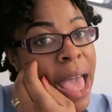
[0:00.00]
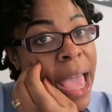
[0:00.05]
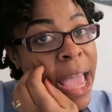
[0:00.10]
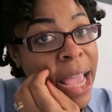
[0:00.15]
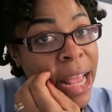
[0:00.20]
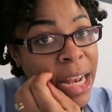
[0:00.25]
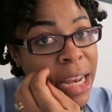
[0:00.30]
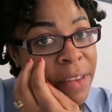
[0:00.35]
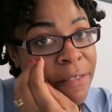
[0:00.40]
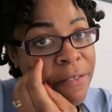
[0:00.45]

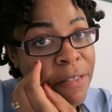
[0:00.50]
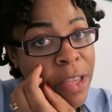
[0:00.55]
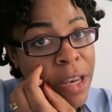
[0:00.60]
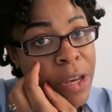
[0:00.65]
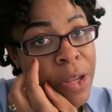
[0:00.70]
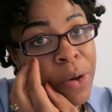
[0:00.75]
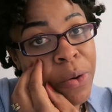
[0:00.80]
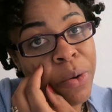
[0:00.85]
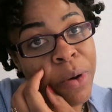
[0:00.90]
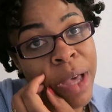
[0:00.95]
any
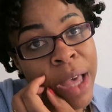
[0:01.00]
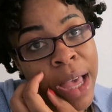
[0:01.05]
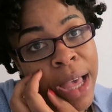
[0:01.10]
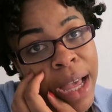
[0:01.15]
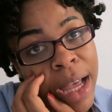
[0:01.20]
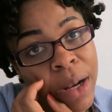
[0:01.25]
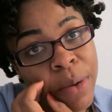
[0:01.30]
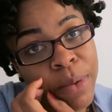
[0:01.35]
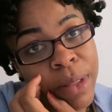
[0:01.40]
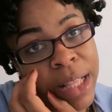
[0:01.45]
video
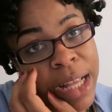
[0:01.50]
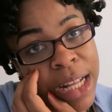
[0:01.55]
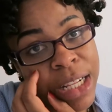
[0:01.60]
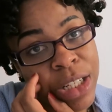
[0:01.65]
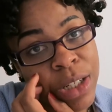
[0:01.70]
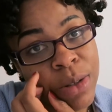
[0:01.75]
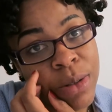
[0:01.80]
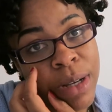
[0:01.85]
and we'll catch